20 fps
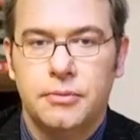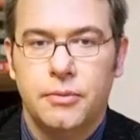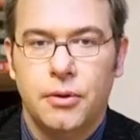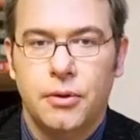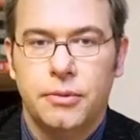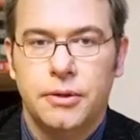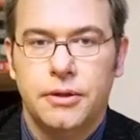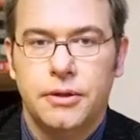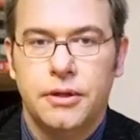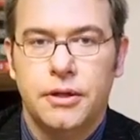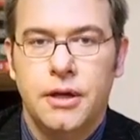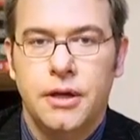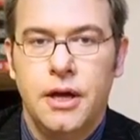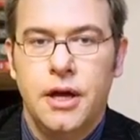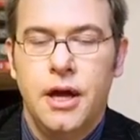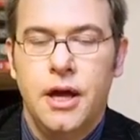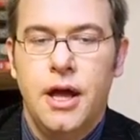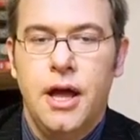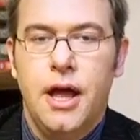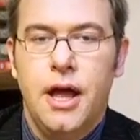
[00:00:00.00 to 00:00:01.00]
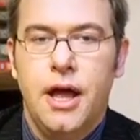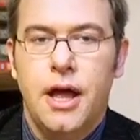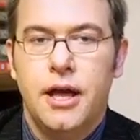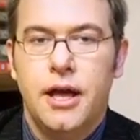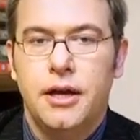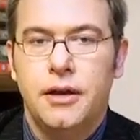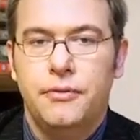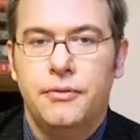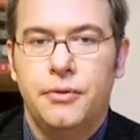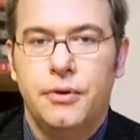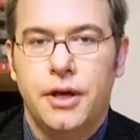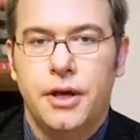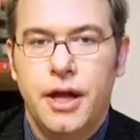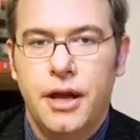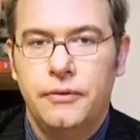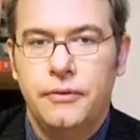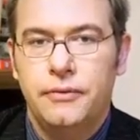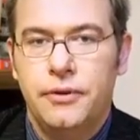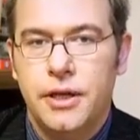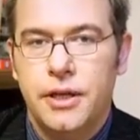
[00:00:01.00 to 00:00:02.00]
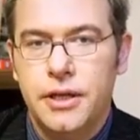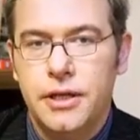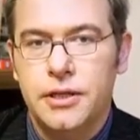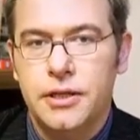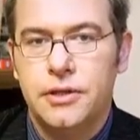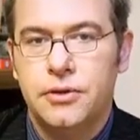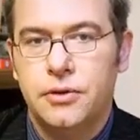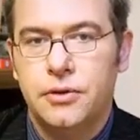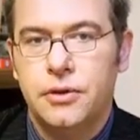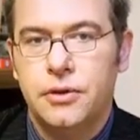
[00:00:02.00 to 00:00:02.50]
moment. And if we have these